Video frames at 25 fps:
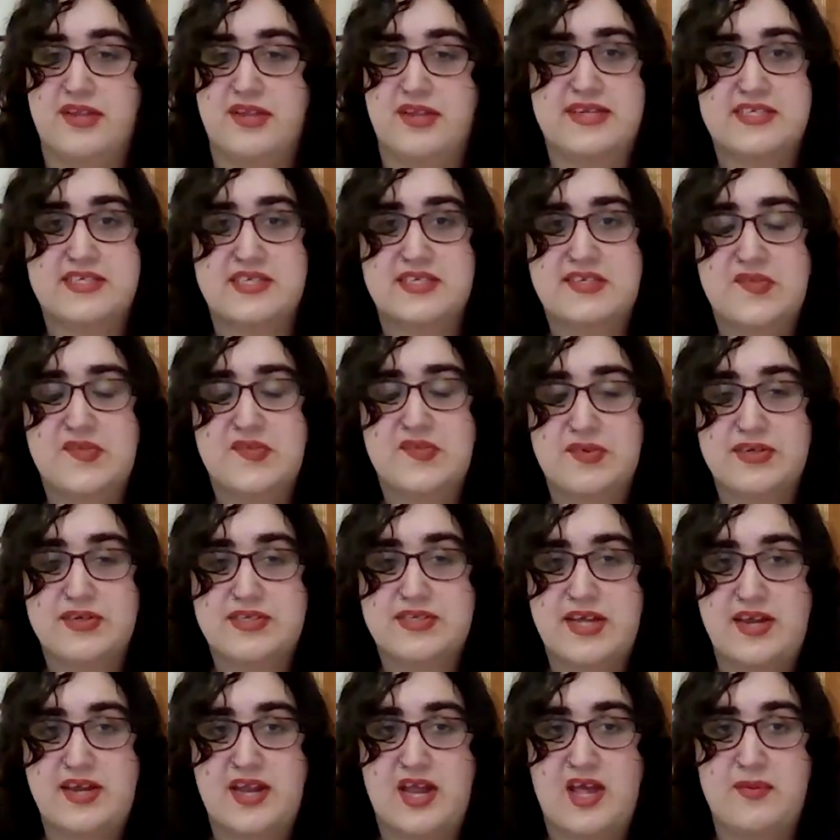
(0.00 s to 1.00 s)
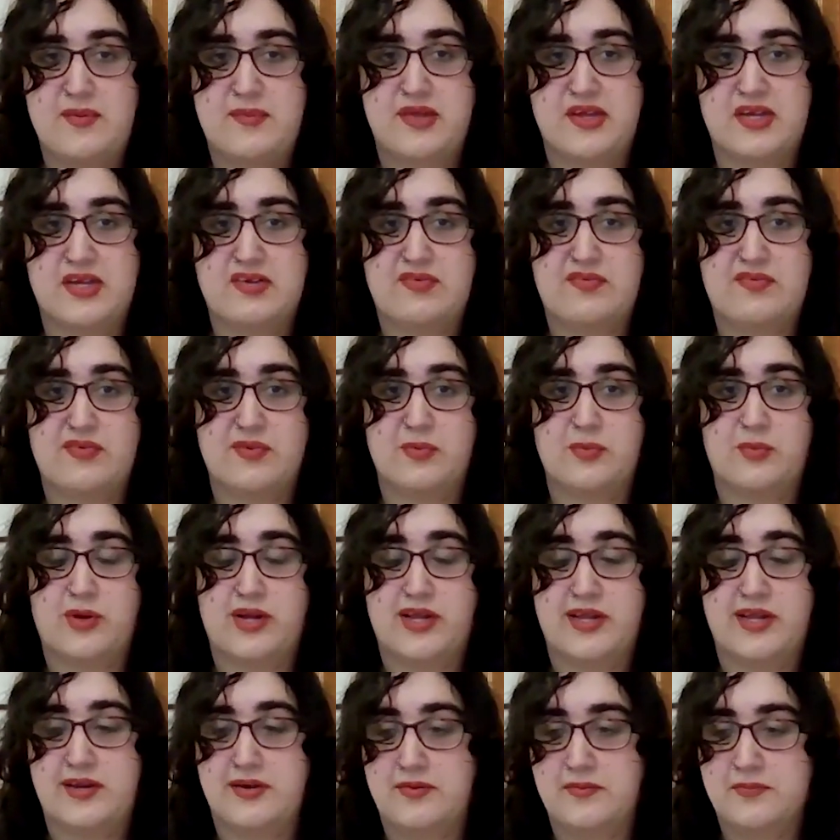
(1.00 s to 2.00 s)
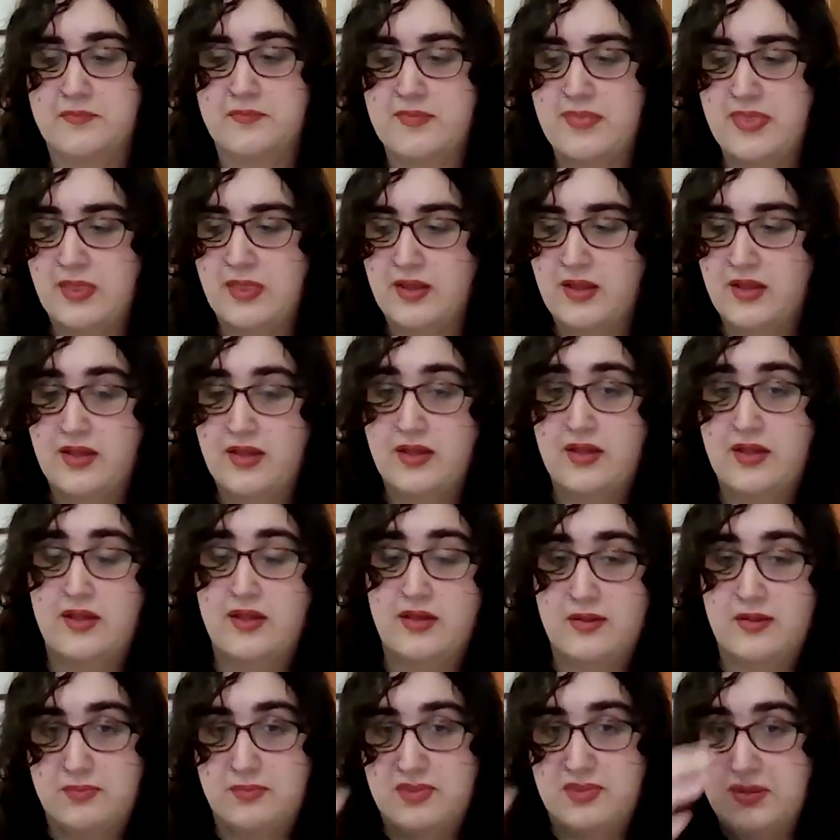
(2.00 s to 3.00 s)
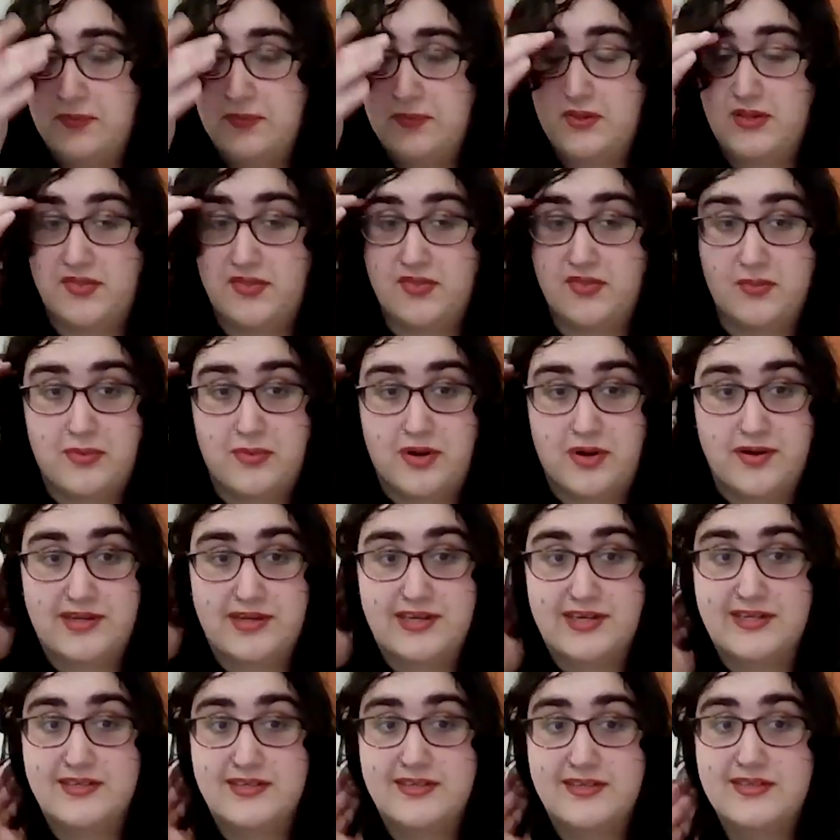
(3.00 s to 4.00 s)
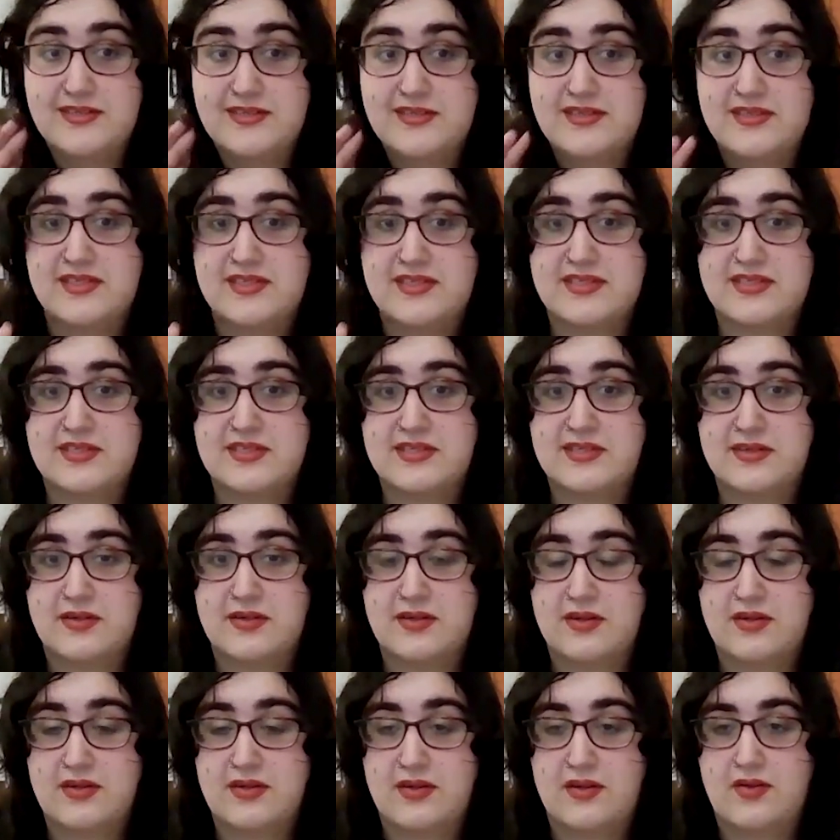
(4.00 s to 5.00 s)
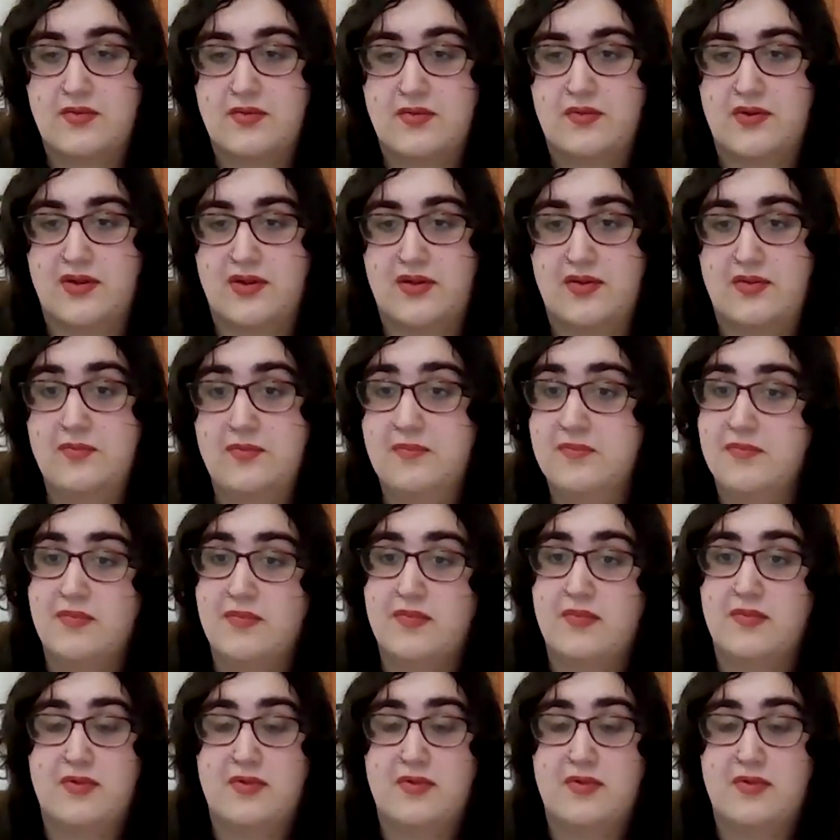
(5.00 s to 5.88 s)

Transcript: That's a different dynamic from when people on the margins, well,